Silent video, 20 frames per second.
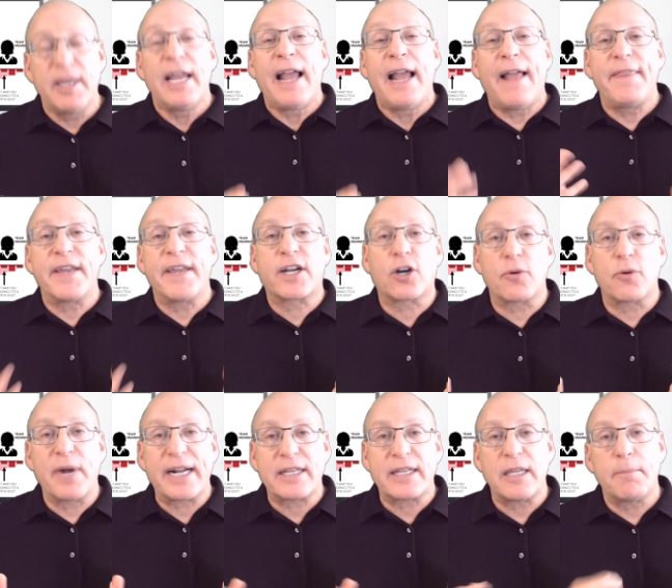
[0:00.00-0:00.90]
and they're
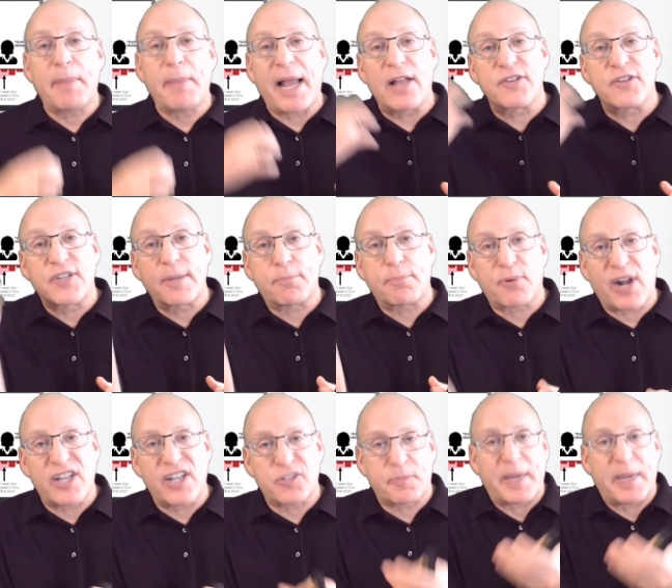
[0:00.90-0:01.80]
correctly balancing
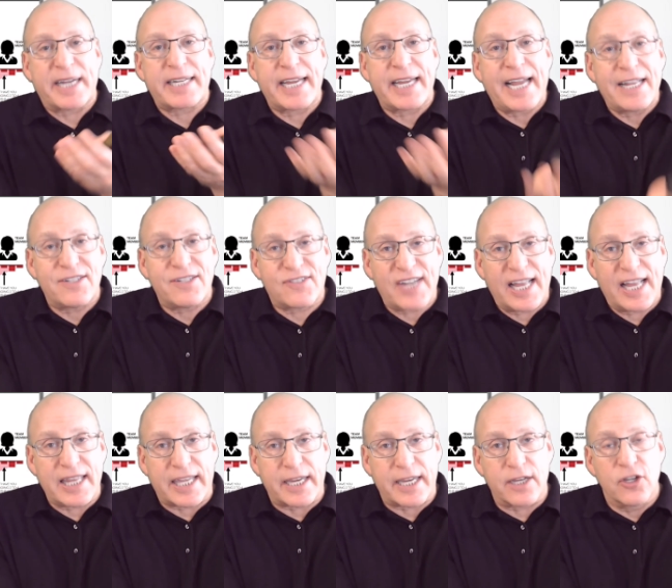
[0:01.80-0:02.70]
prospecting and
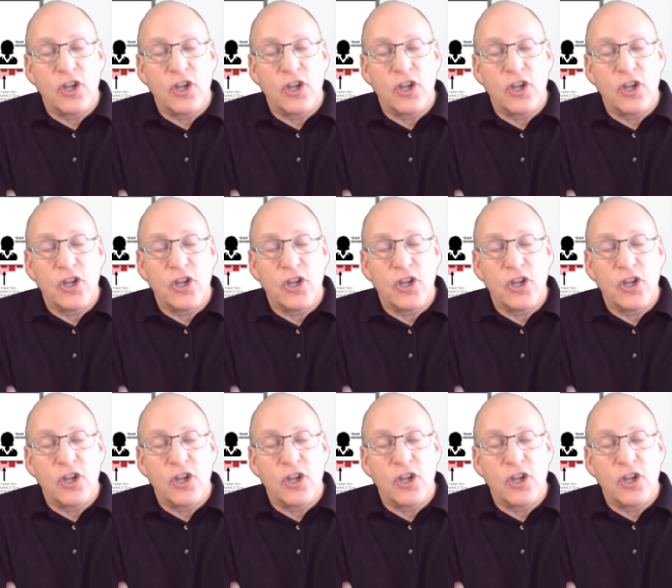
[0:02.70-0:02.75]
selling.